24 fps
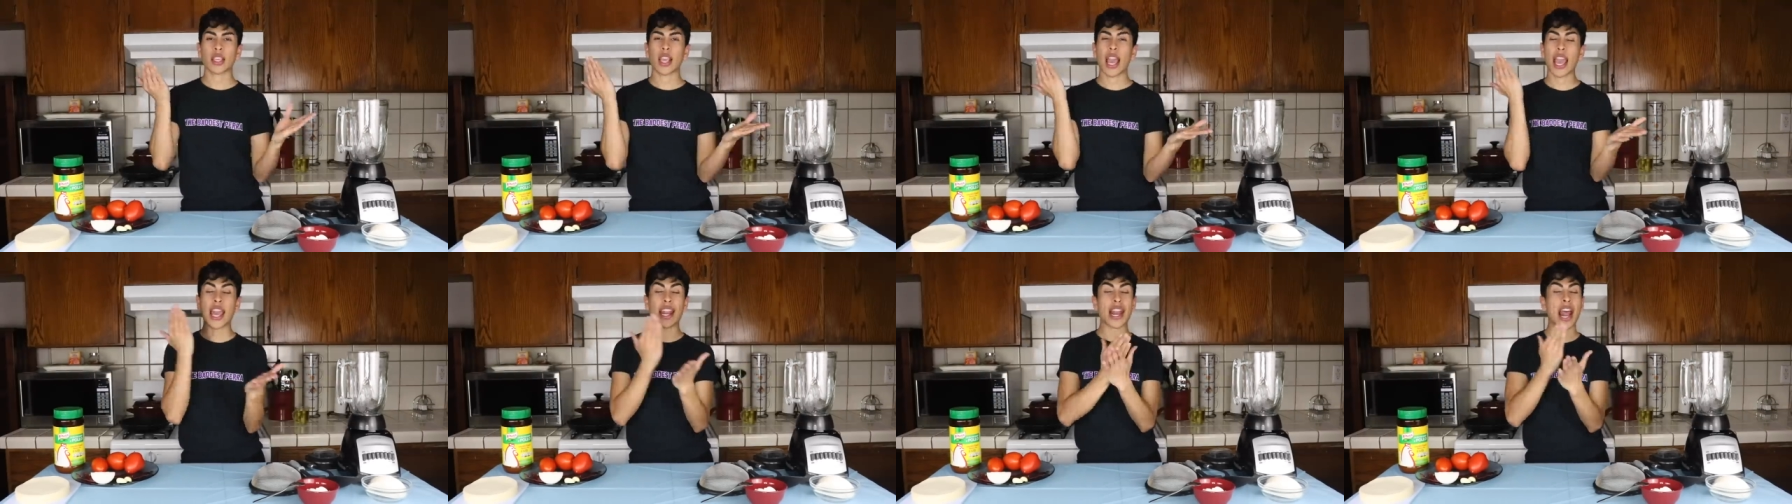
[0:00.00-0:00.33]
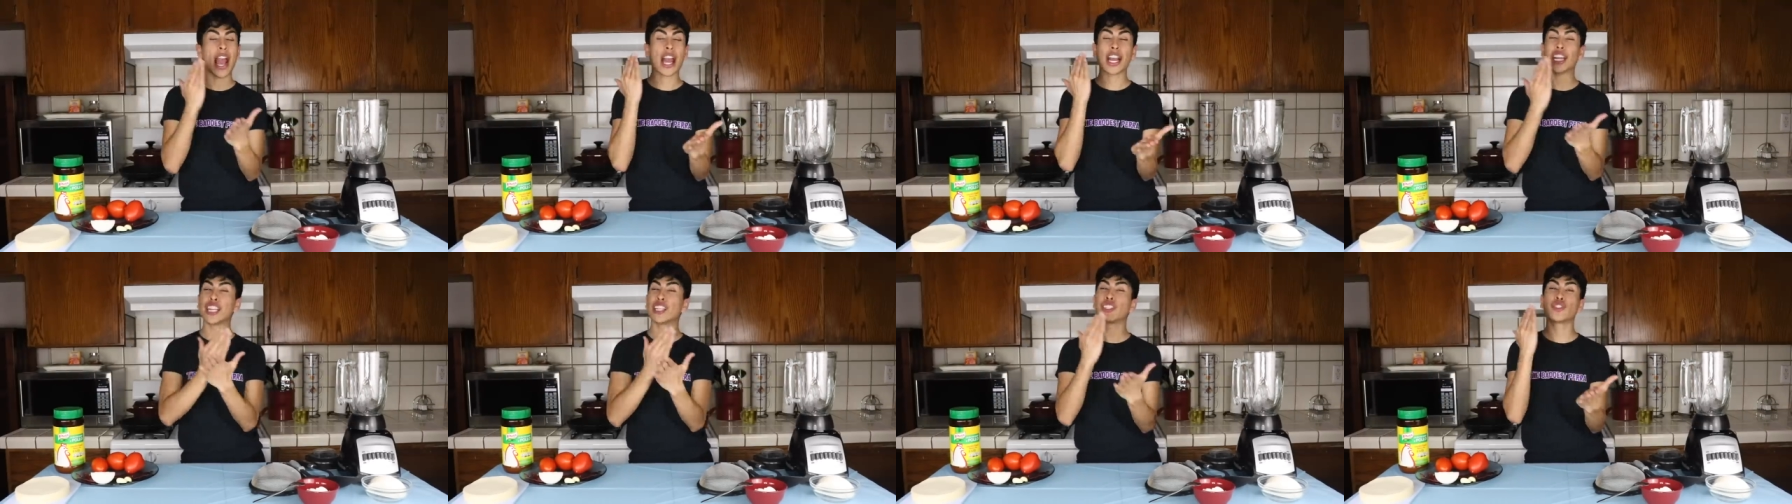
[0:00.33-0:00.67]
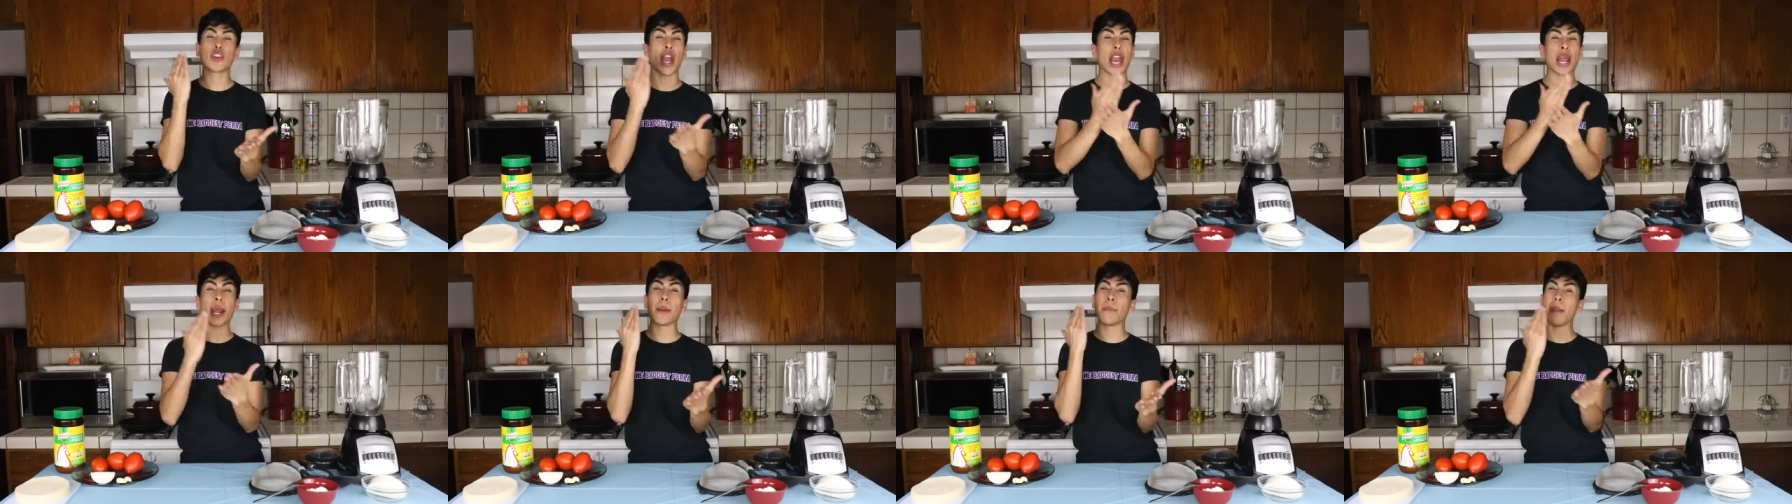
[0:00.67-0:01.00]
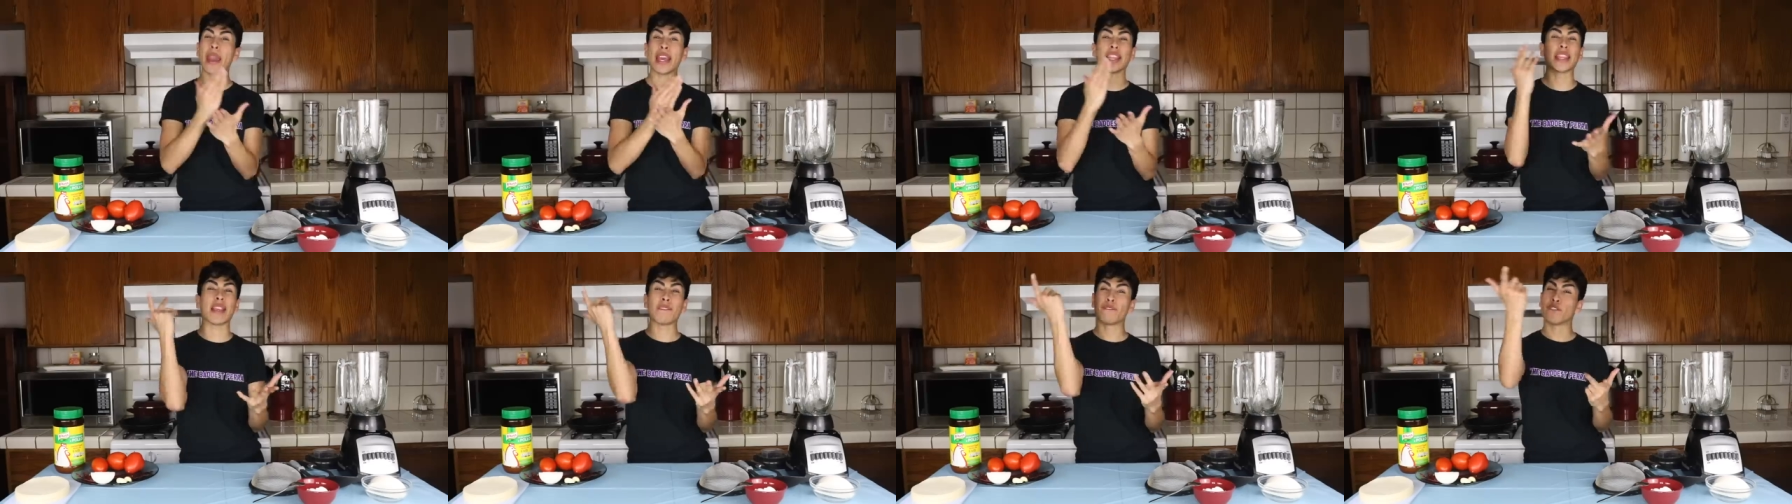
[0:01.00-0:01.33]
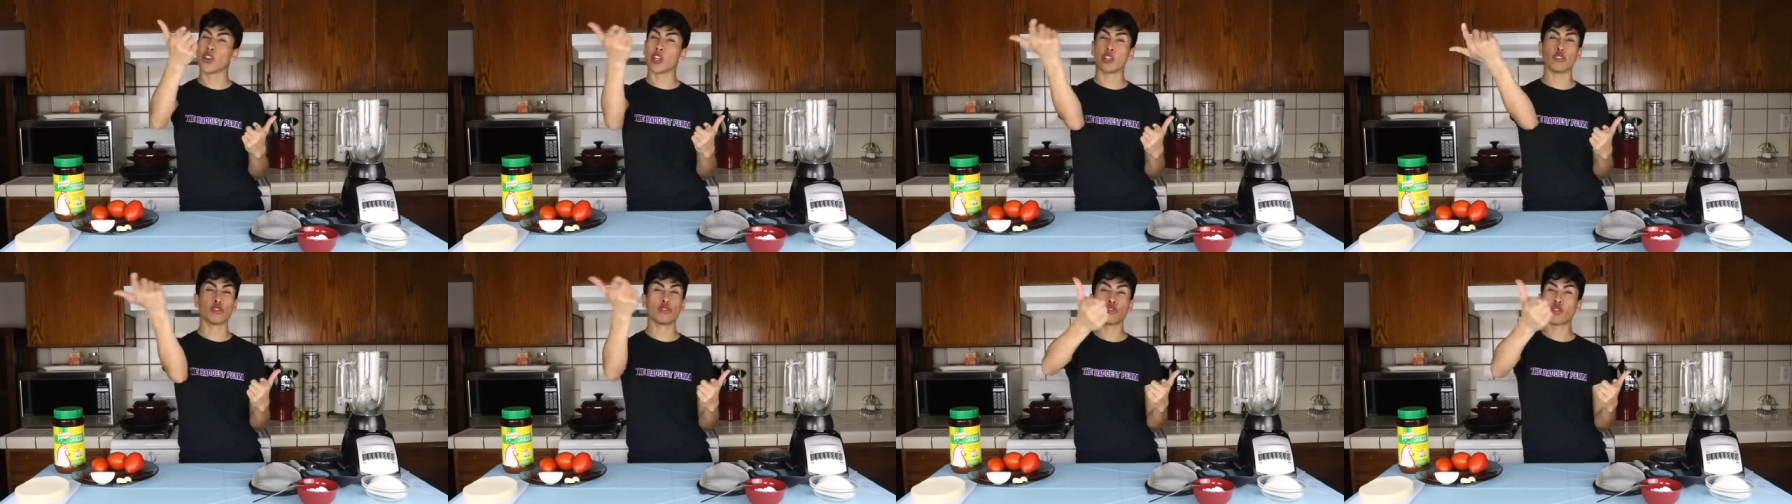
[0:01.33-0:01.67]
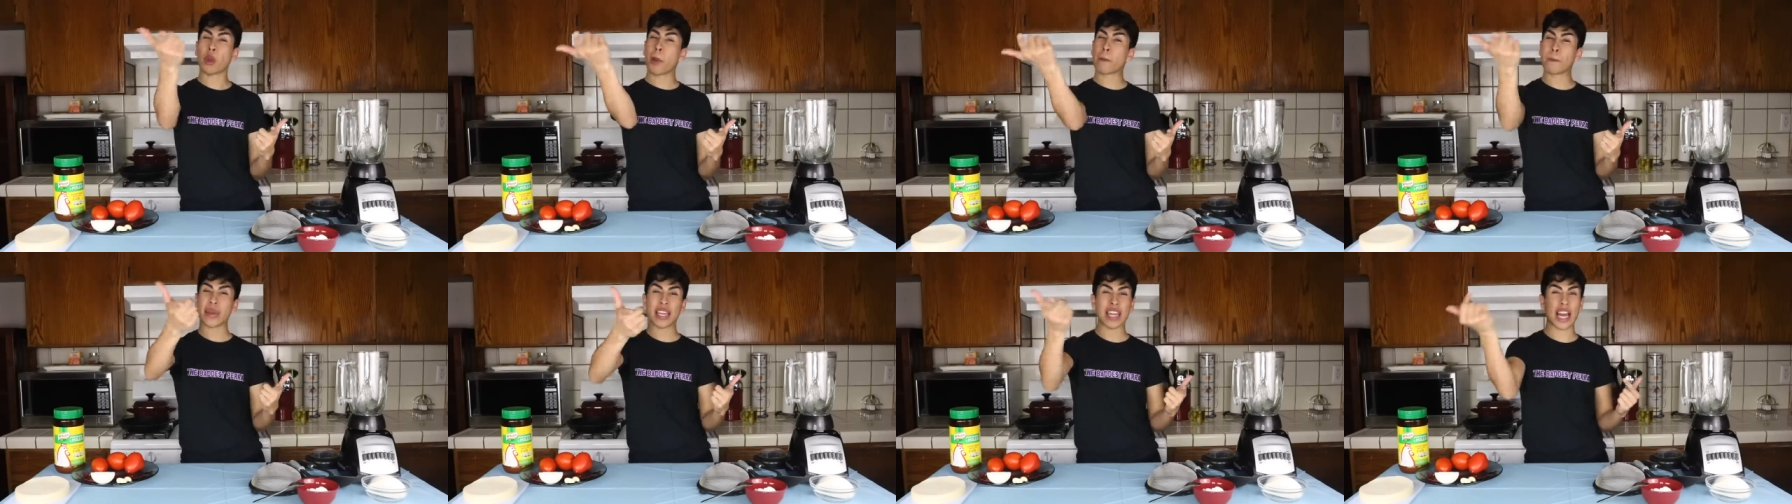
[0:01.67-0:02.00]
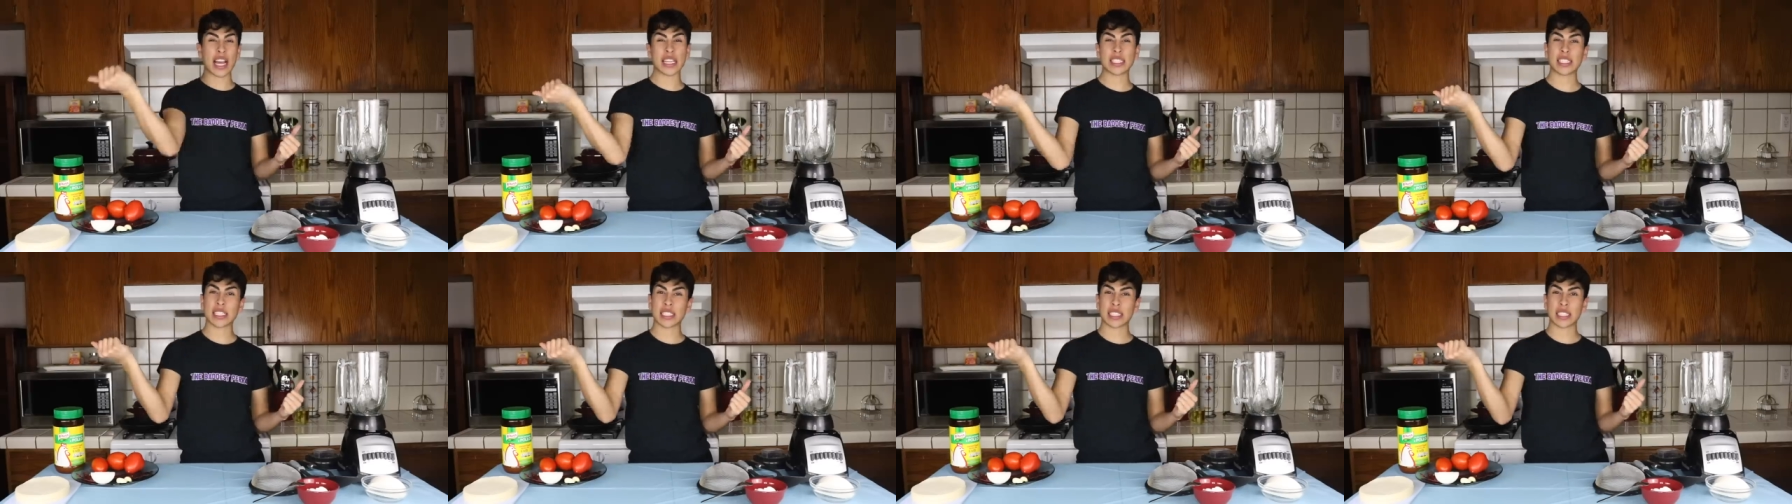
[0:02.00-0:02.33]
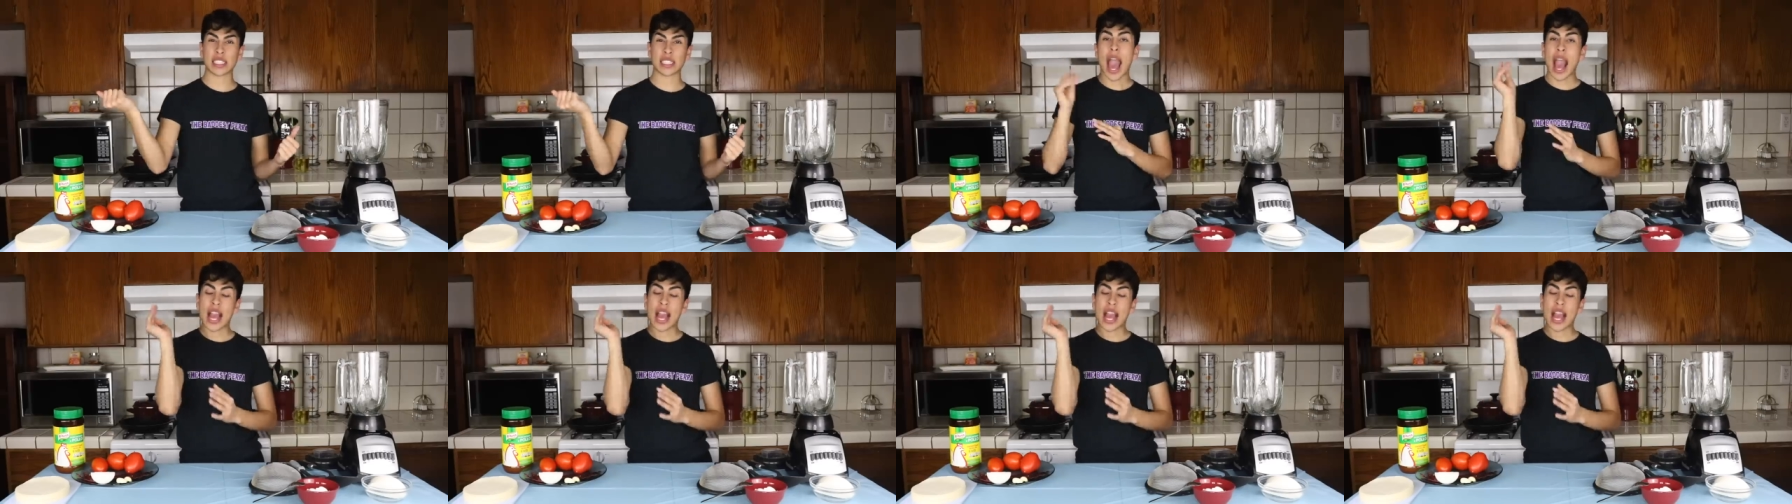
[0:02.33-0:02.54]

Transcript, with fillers: And I'm gonna try to make them for you stupidas.